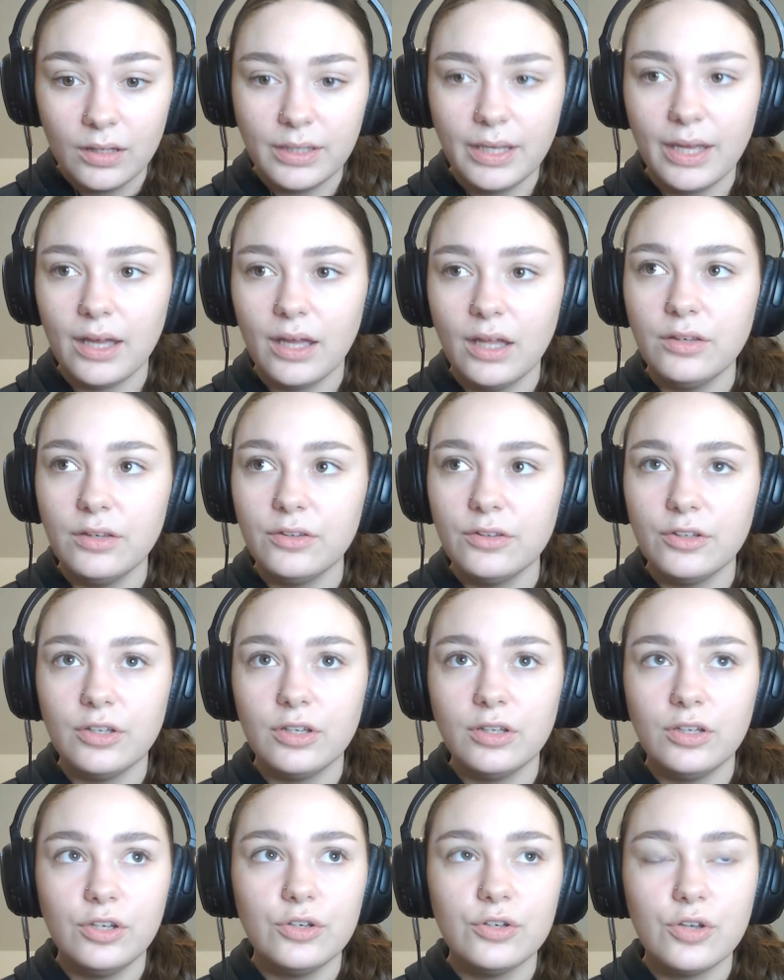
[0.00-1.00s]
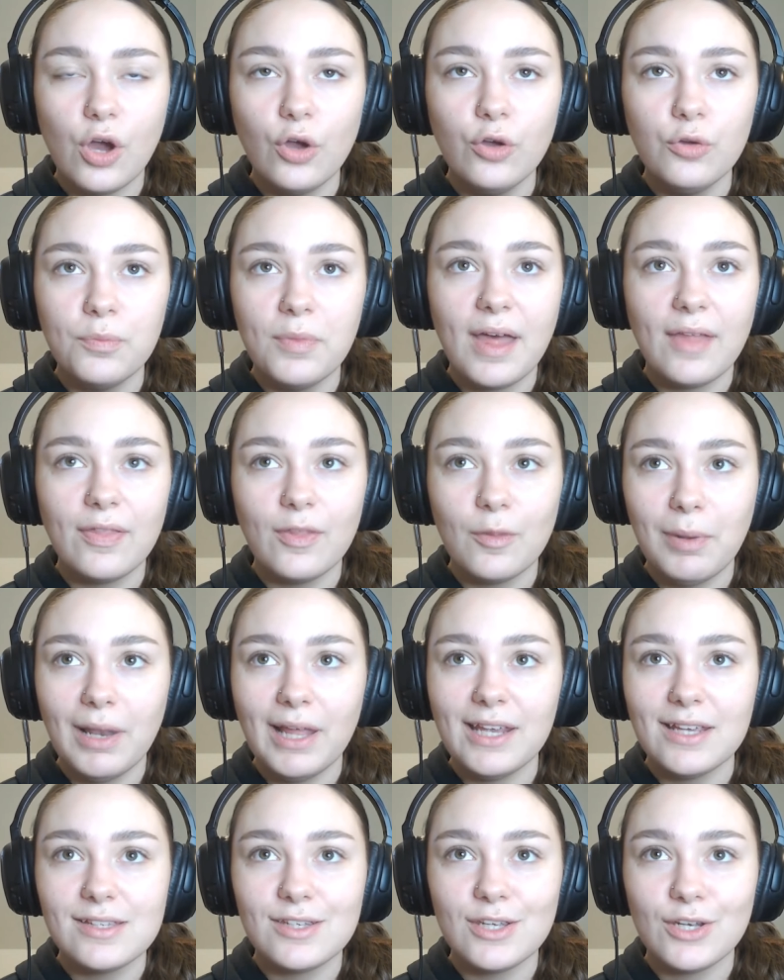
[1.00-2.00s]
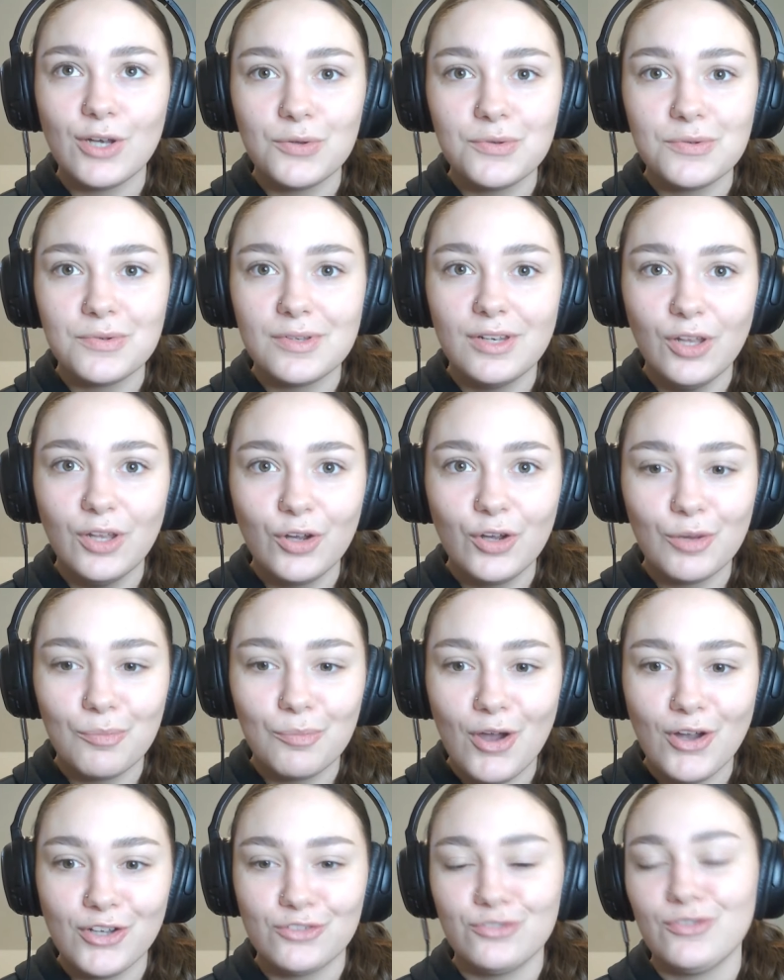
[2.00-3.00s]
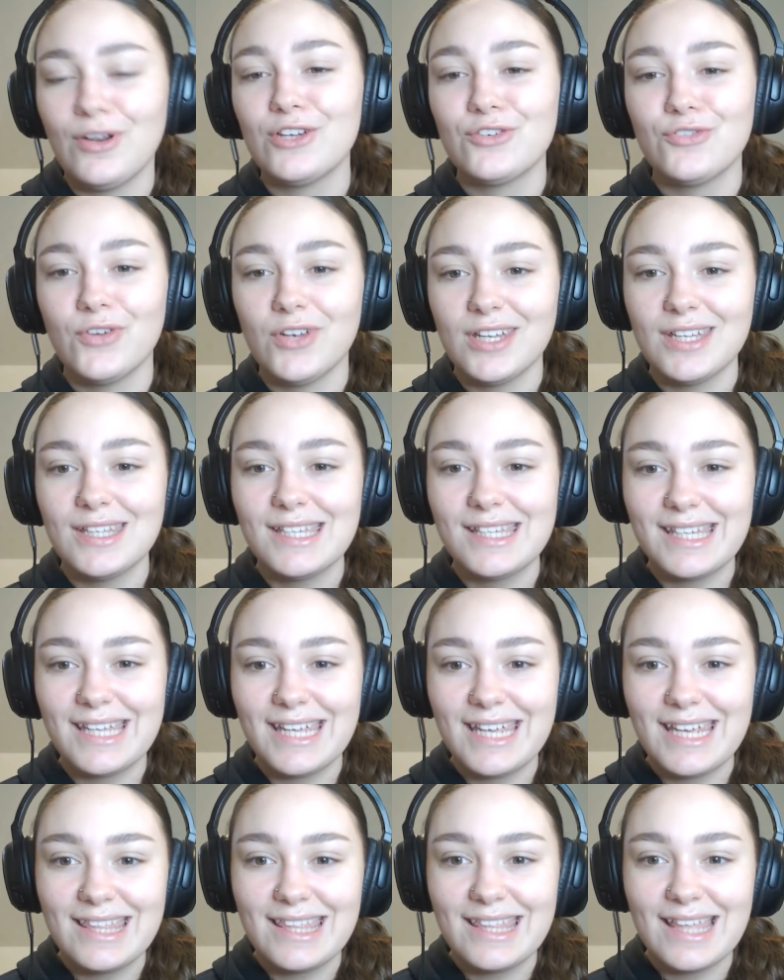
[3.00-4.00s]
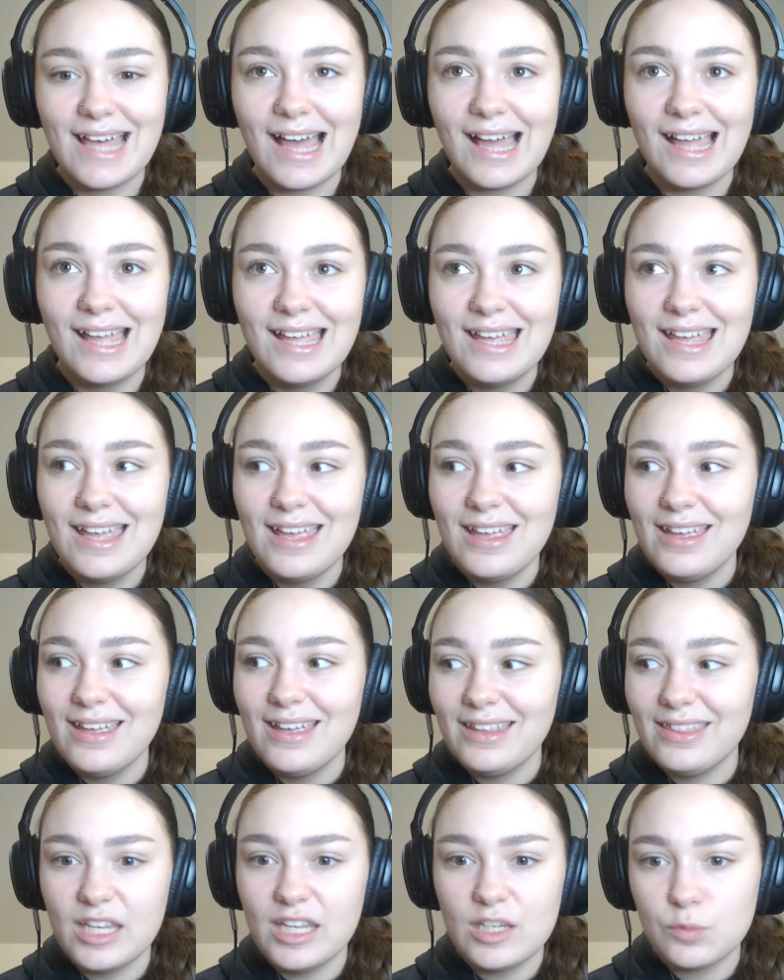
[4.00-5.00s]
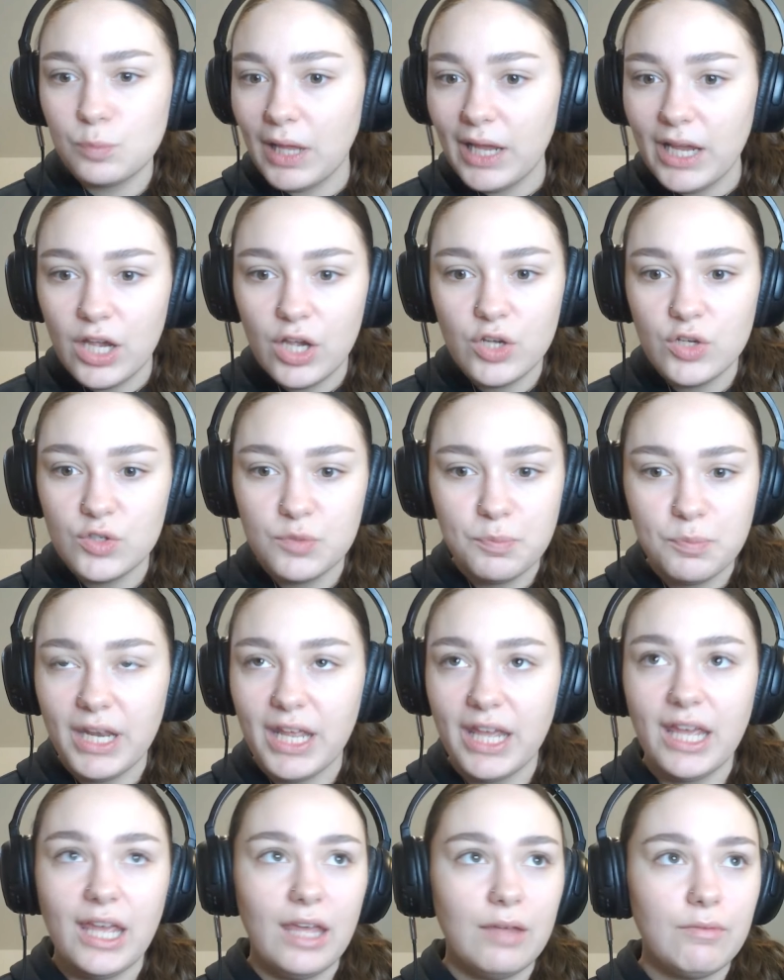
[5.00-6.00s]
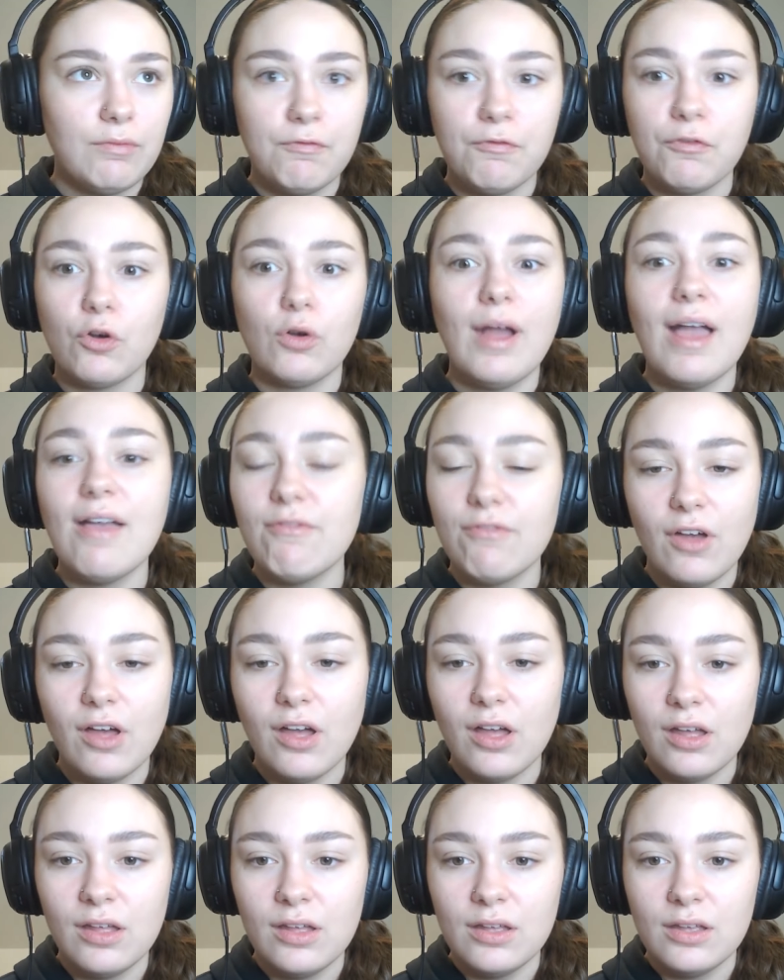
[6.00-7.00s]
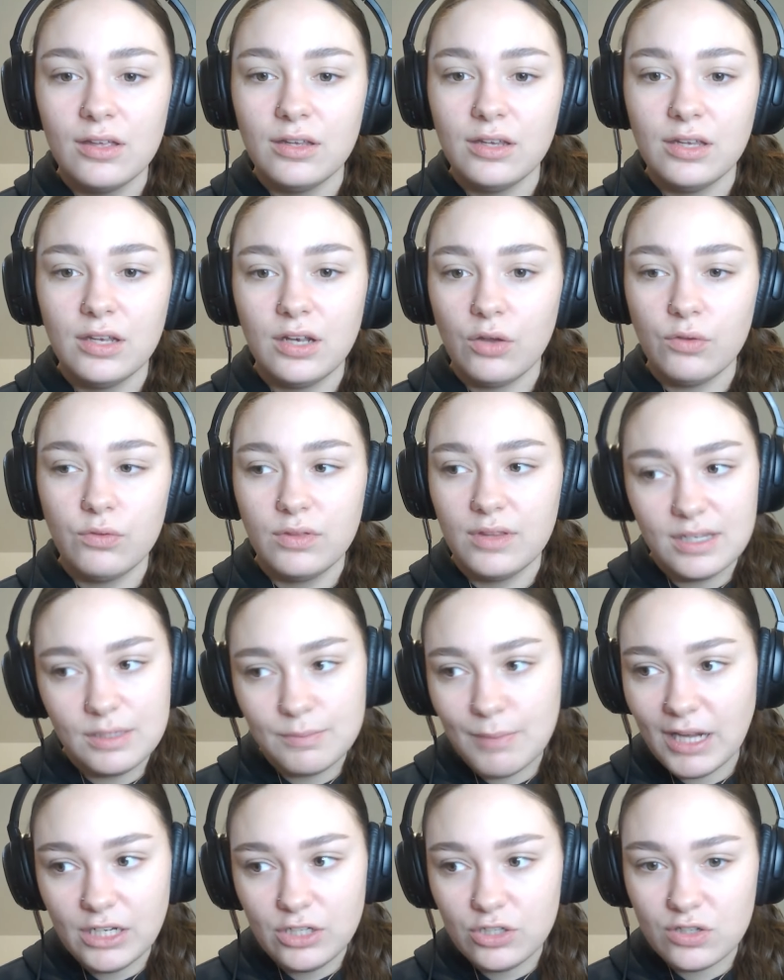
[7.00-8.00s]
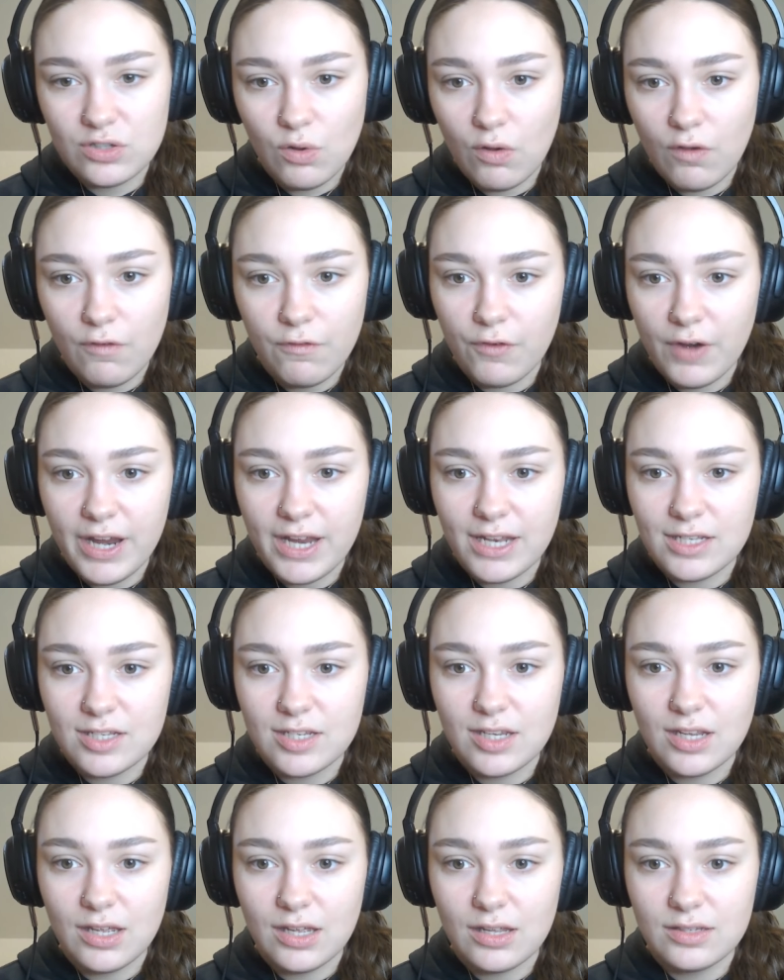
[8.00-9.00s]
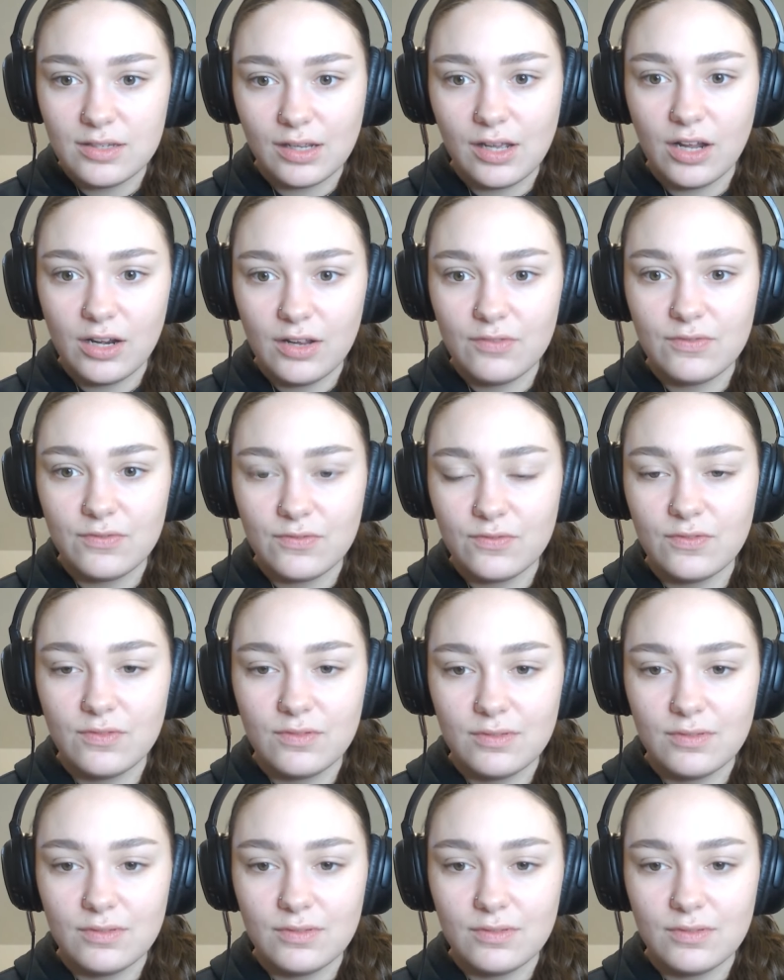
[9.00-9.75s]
Yeah, and you'd hope that the players, look at Marcus Rashford and see that this player who's been here forever, this manager's not afraid to kind of,